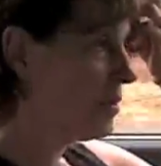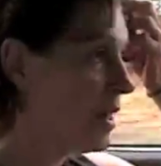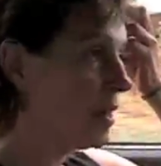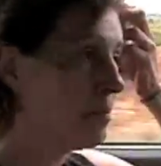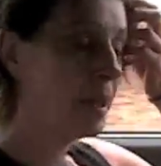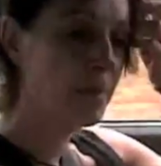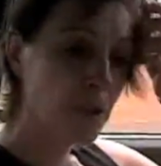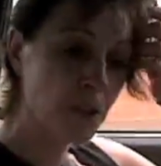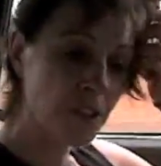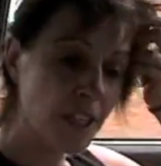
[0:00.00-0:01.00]
run
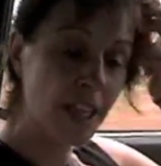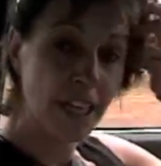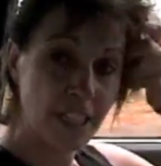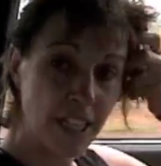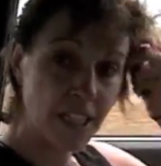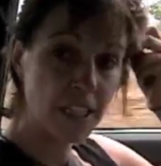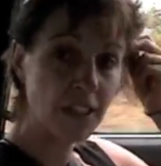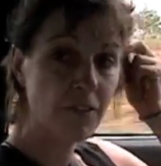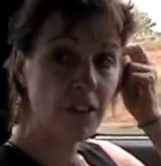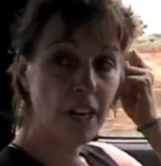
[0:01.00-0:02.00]
people to get
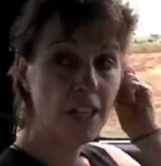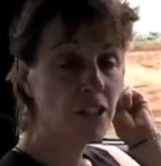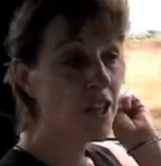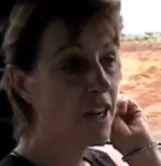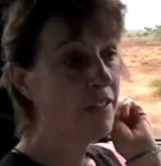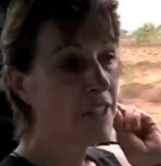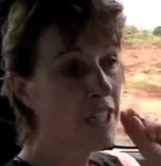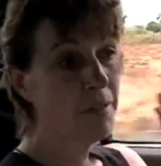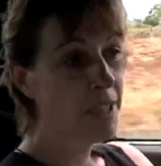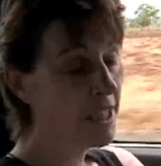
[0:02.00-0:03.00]
tested for HIV.
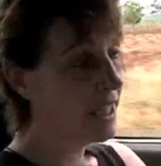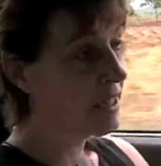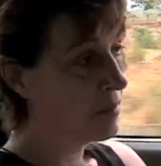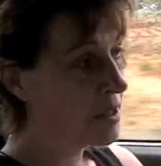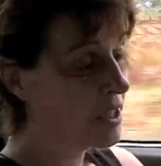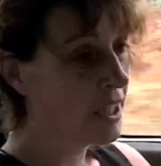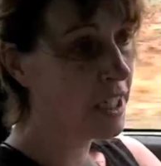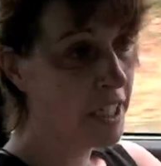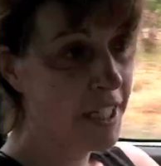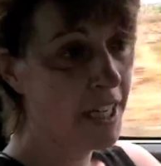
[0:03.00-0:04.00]
We take them to the
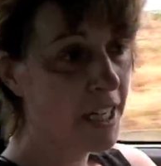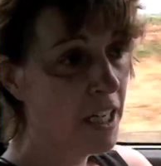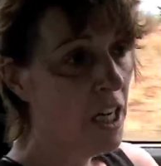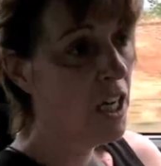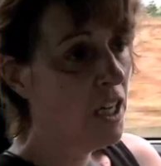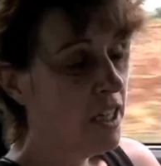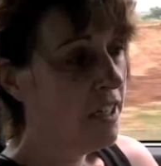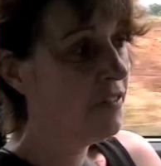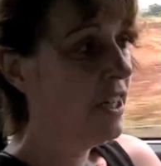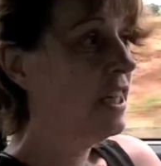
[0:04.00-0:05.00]
clinic
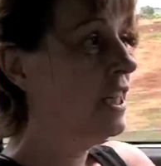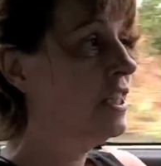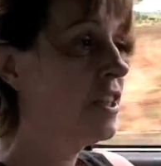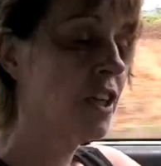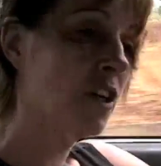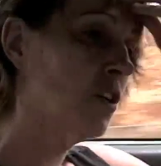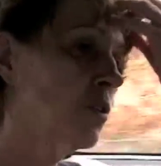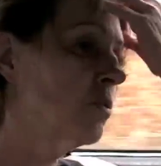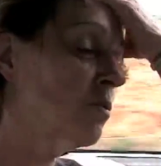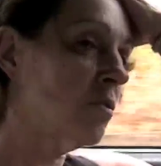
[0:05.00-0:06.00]
if they need to go.
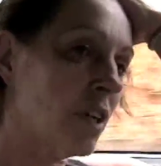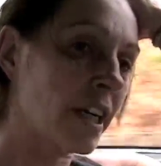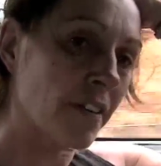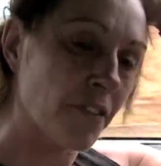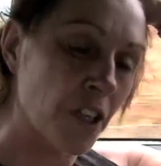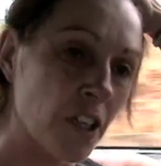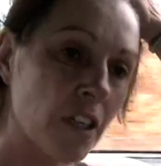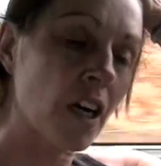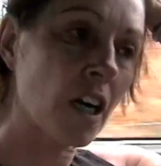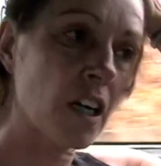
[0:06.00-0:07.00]
Like if
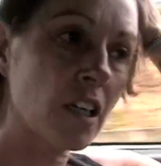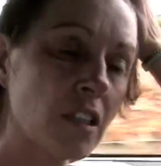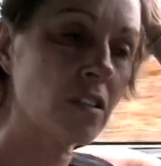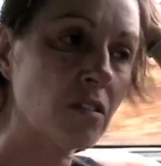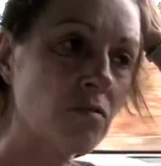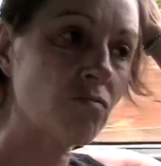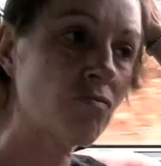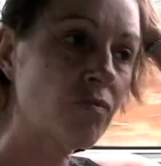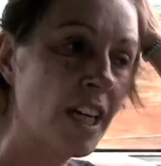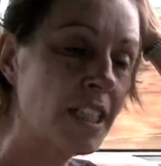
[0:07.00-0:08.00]
you're
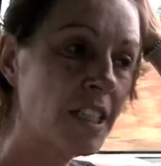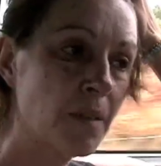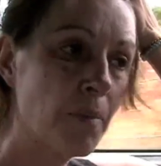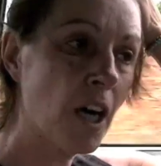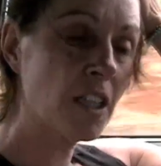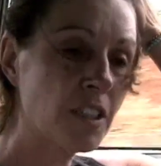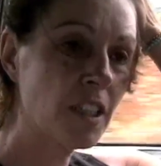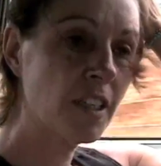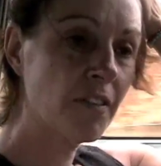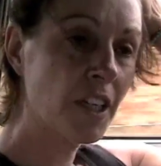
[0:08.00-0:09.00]
tested
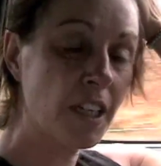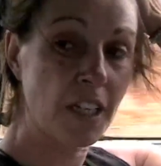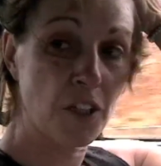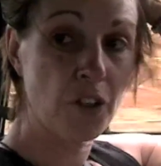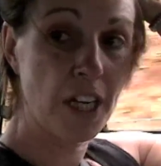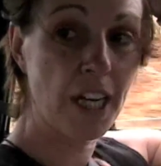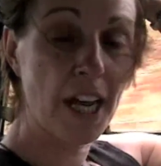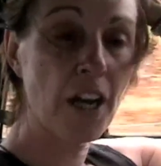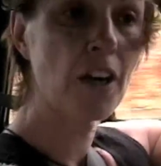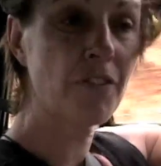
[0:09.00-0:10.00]
positive and you need
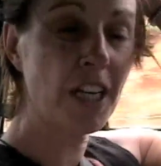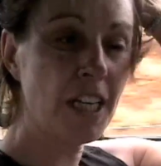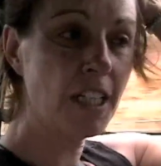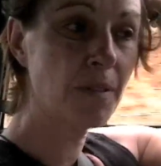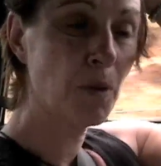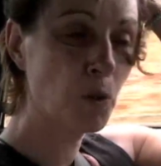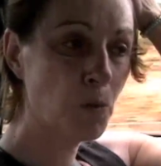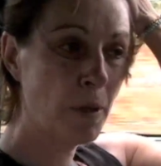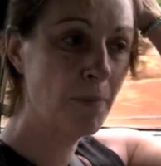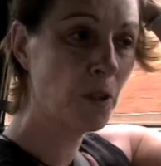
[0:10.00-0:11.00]
ARVs,
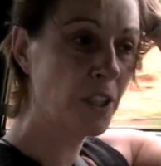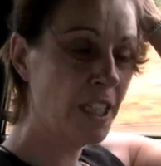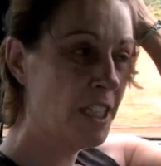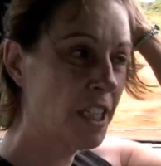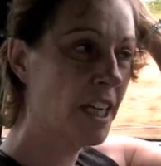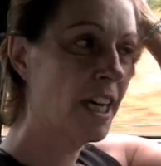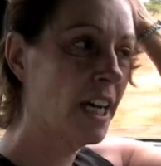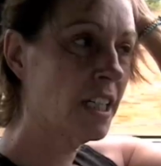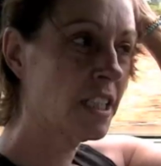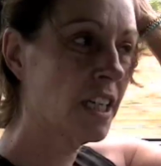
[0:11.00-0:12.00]
most people need to
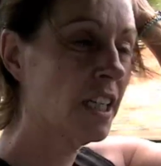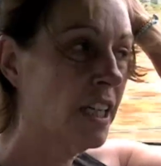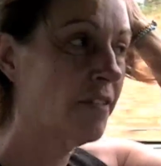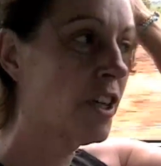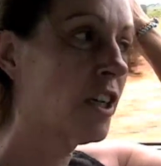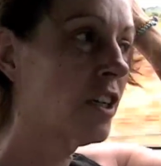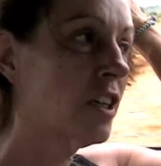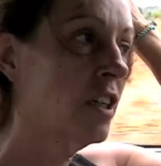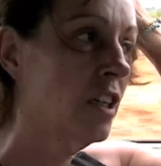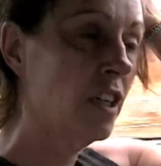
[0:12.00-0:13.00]
get a liver.
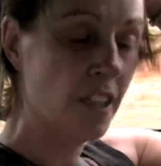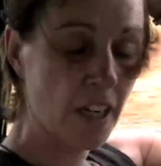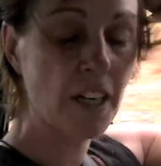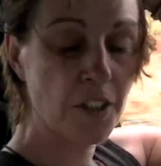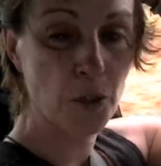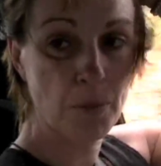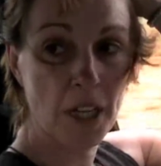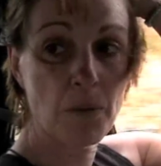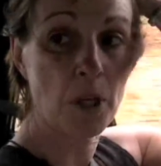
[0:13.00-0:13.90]
They got to do blood